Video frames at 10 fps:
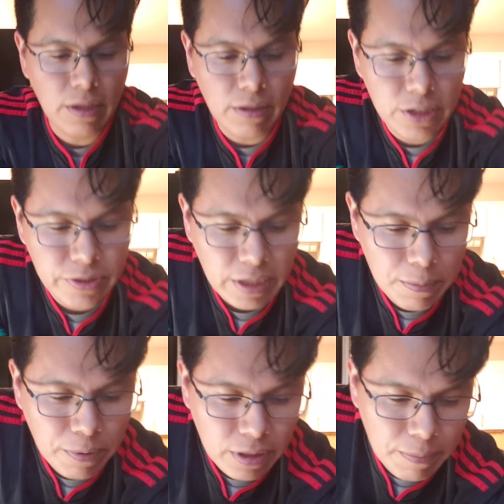only tricky
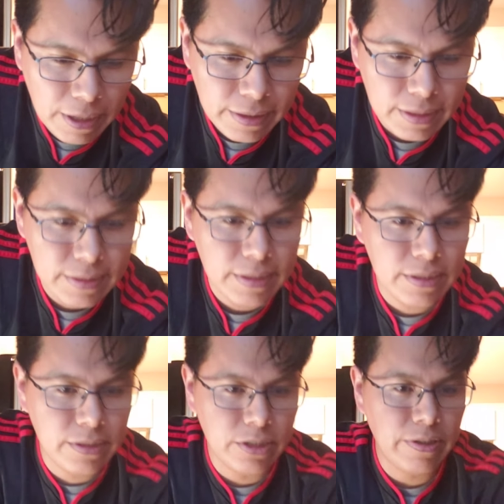part about this
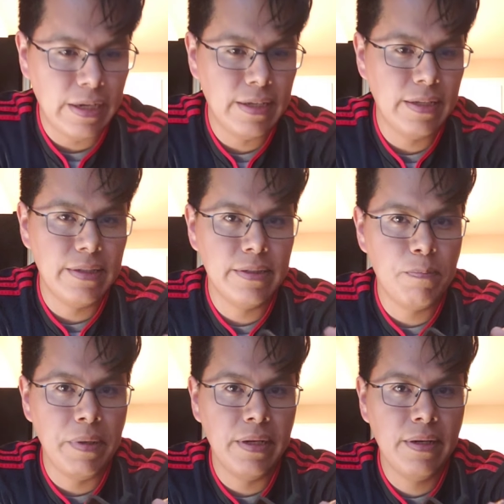is to try to get this
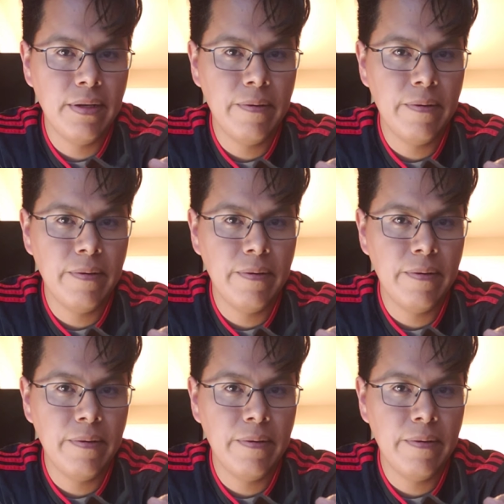pin